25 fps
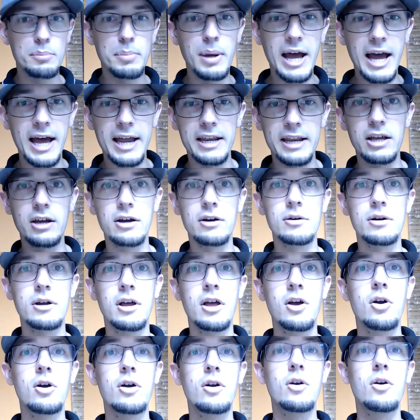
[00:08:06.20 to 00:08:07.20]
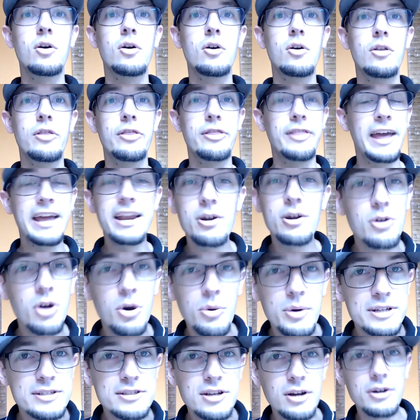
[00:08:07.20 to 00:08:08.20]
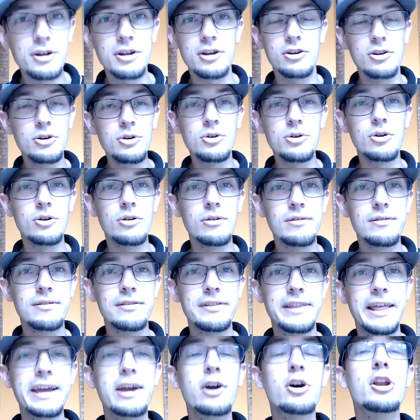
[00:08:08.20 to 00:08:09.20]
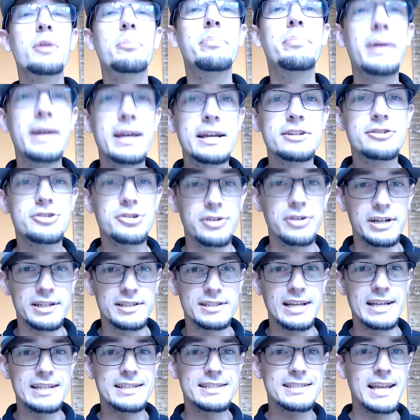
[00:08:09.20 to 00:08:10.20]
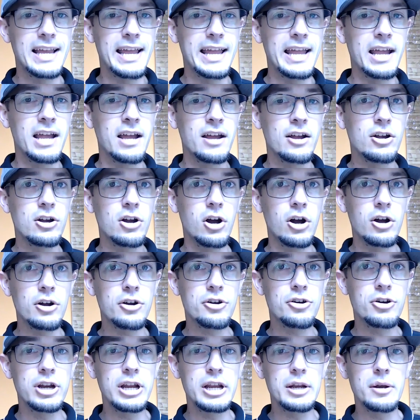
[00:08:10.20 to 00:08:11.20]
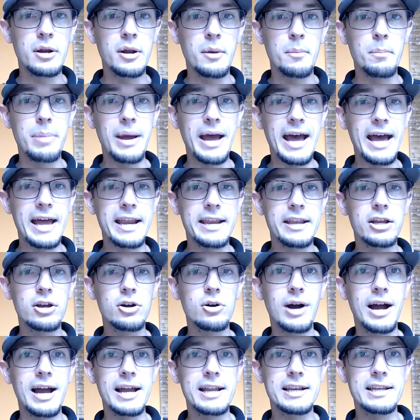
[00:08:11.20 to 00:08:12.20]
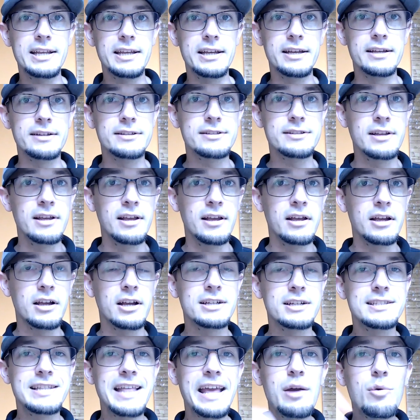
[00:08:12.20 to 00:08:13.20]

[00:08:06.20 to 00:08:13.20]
patio. They don't always go to Google. They go to Pinterest and say, concrete patio ideas, because they